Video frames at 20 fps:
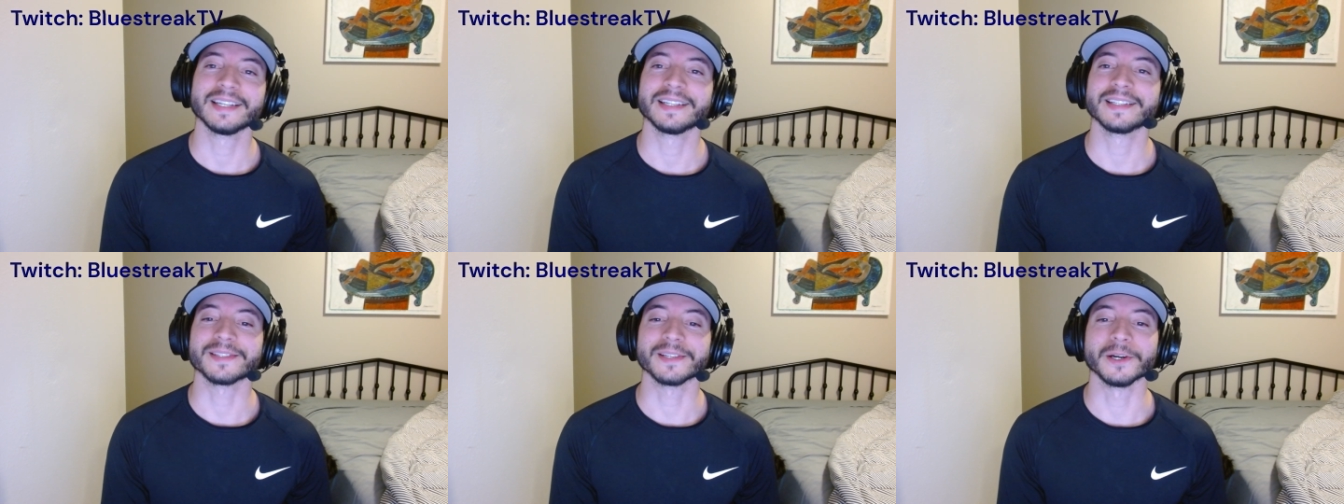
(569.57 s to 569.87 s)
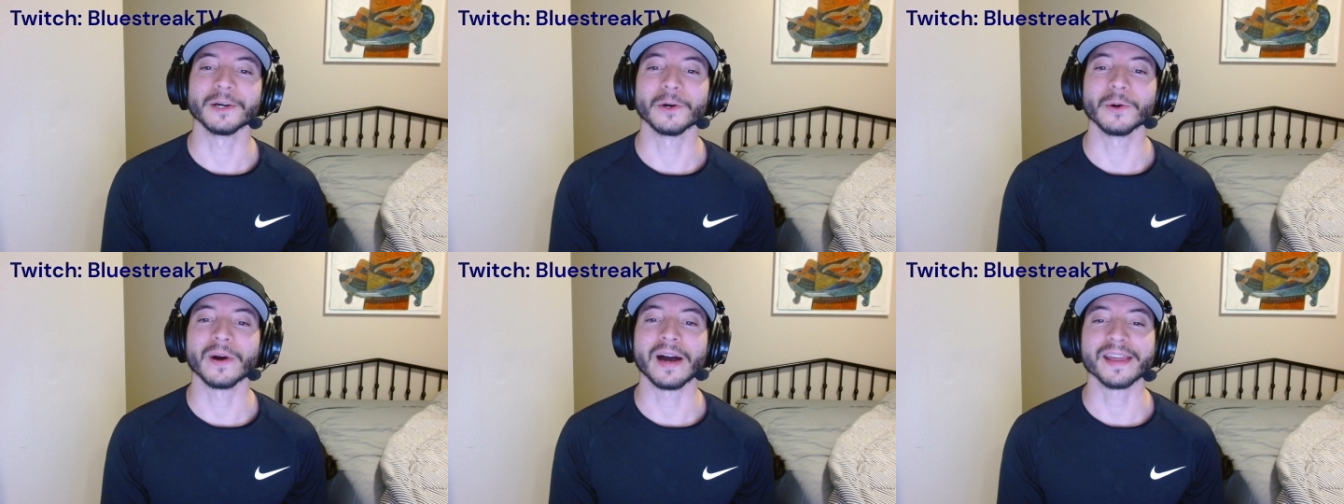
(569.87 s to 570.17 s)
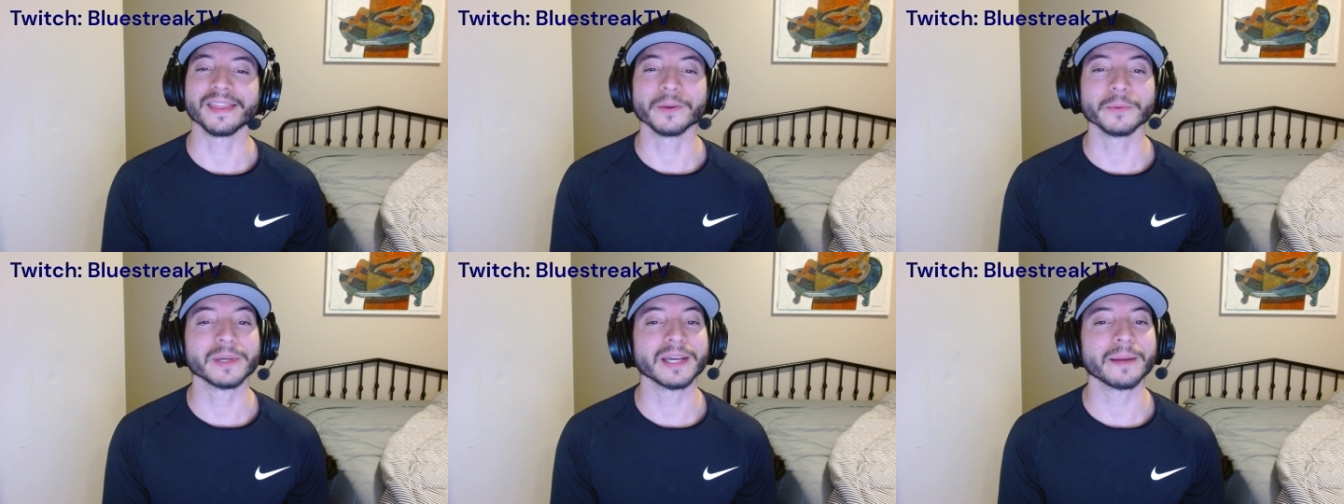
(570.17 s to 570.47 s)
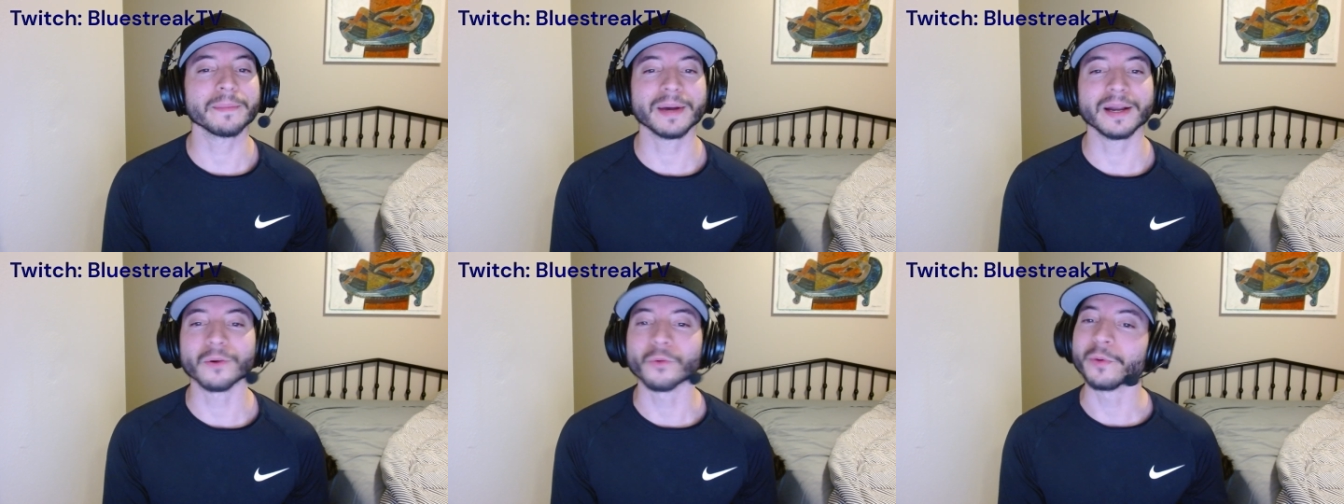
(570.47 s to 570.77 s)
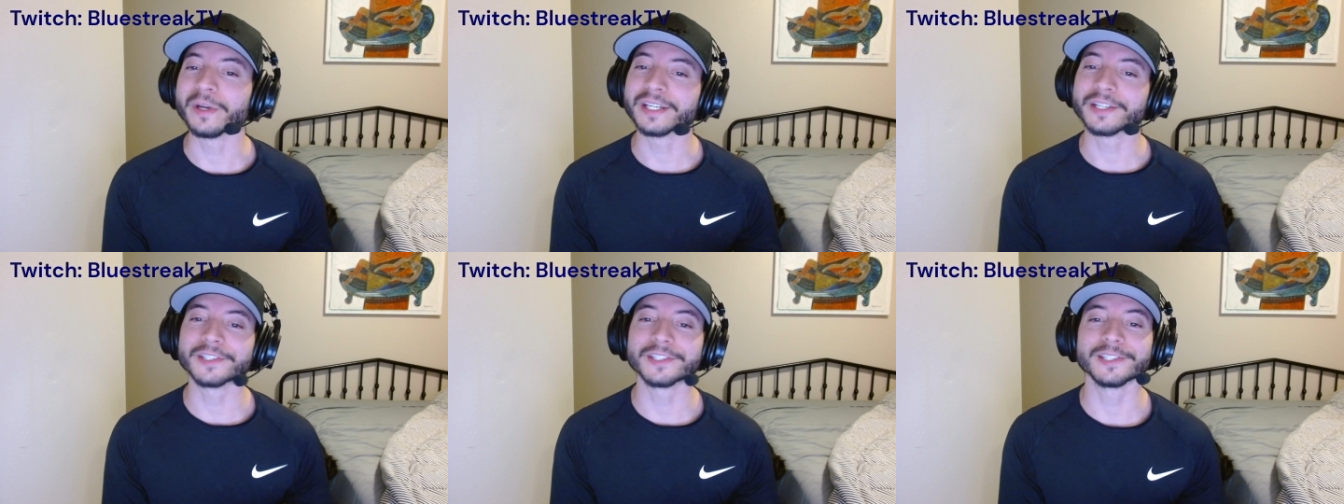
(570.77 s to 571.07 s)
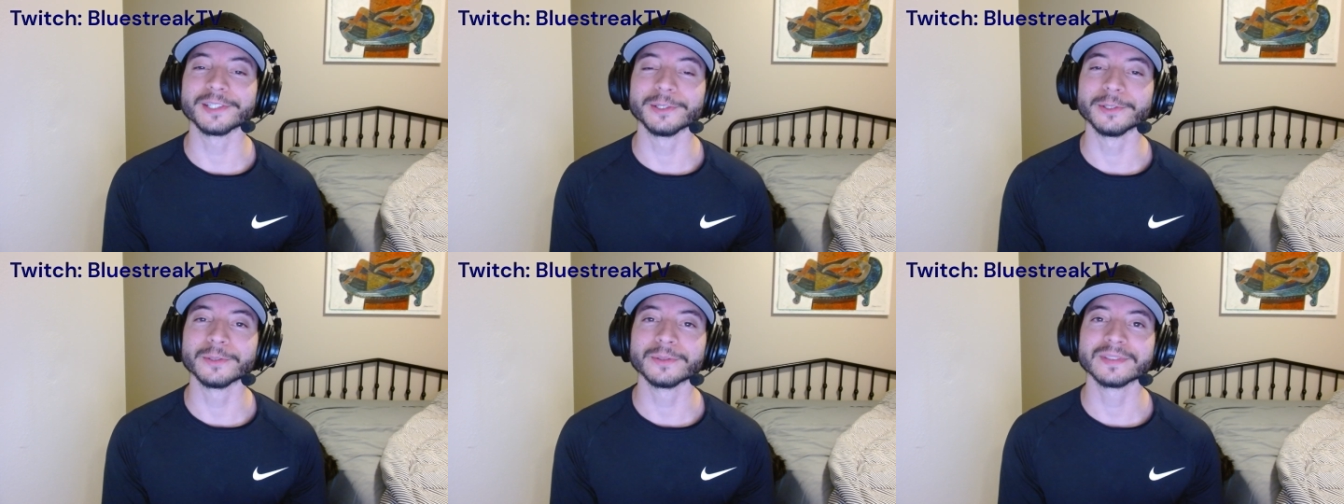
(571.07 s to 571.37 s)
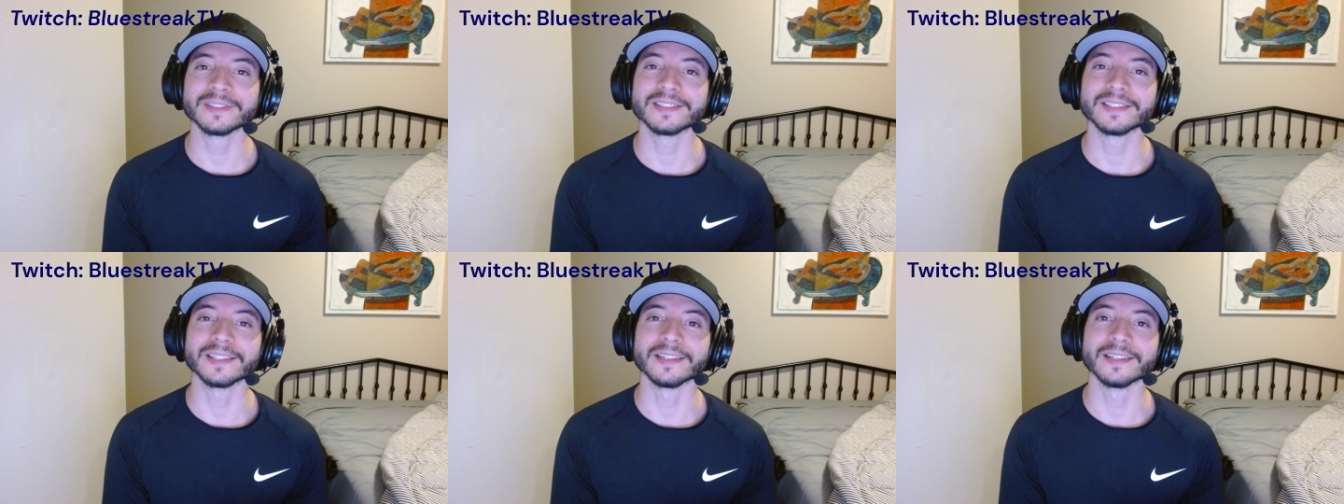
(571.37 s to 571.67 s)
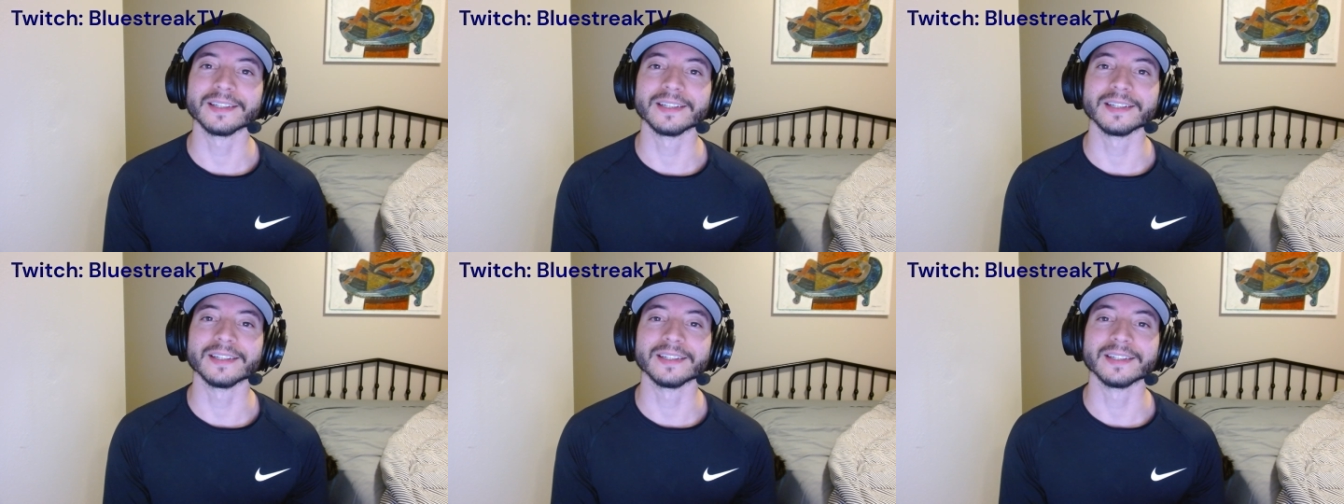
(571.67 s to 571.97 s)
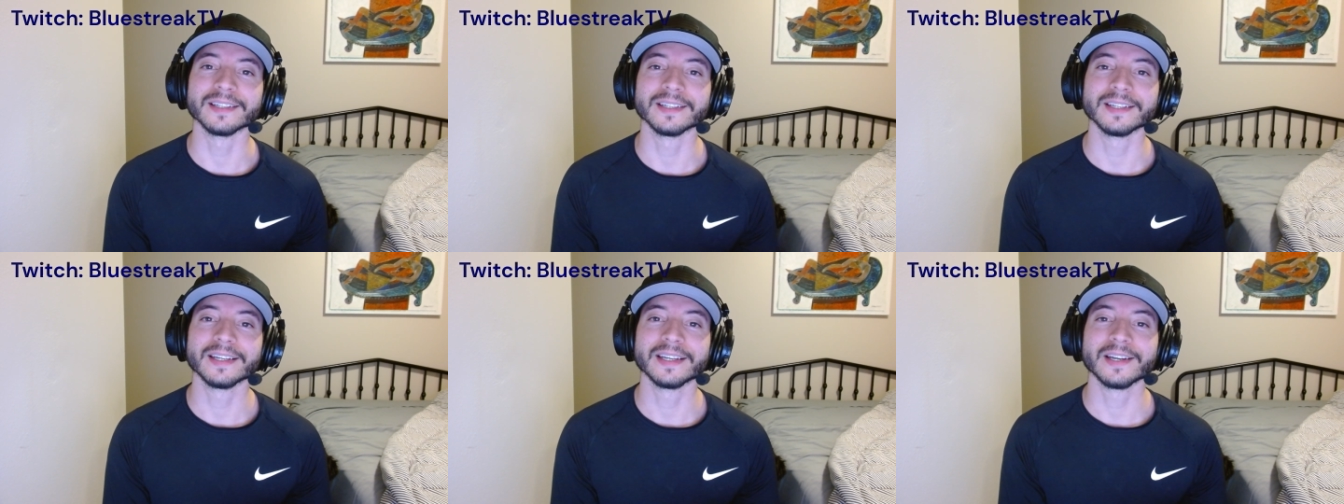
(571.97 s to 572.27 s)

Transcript: So I think we got about a week or 2 to